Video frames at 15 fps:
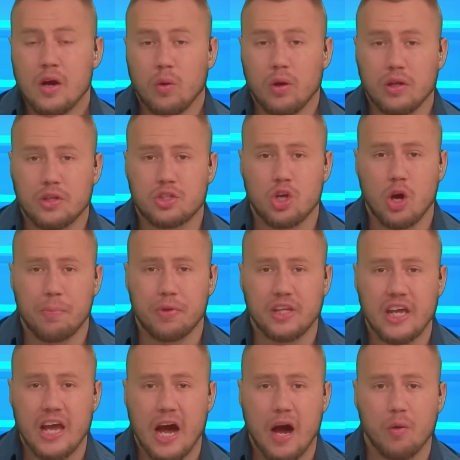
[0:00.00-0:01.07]
Well, it's top of
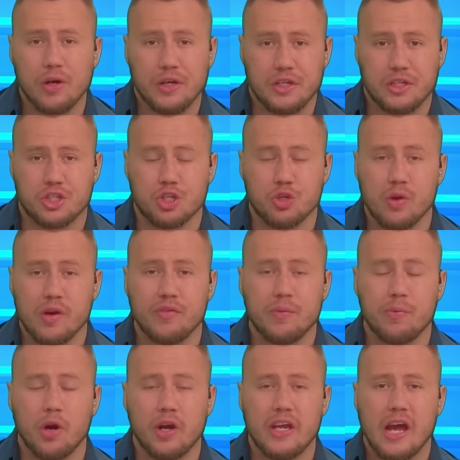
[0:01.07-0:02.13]
the hour to
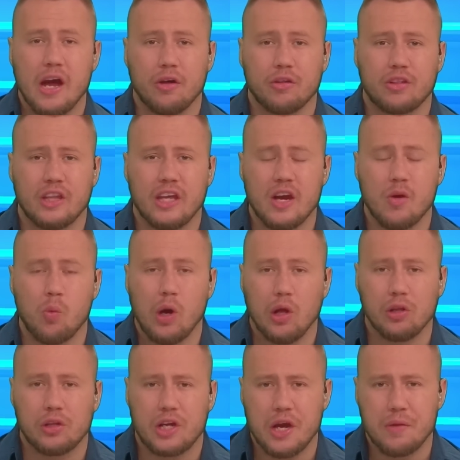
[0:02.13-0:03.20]
everybody out there.
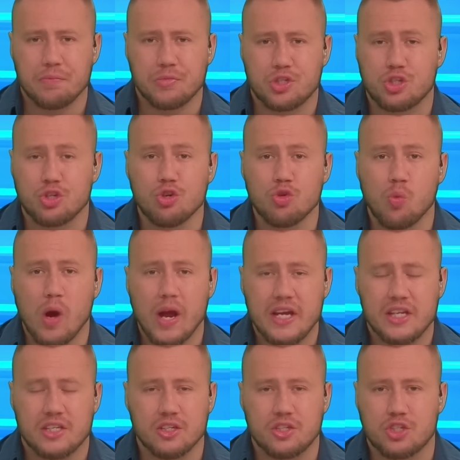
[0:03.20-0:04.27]
Welcome to
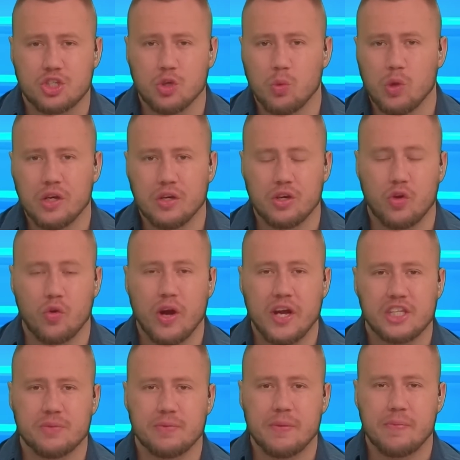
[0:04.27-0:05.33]
Weighted to Win.
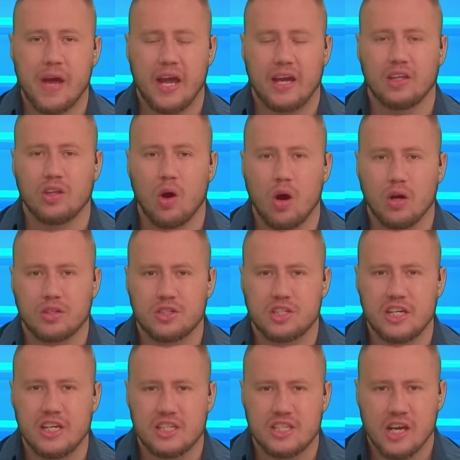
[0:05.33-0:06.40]
Great to be back in the hot
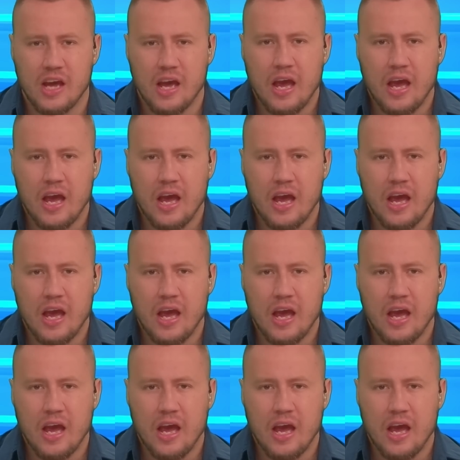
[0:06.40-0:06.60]
seat.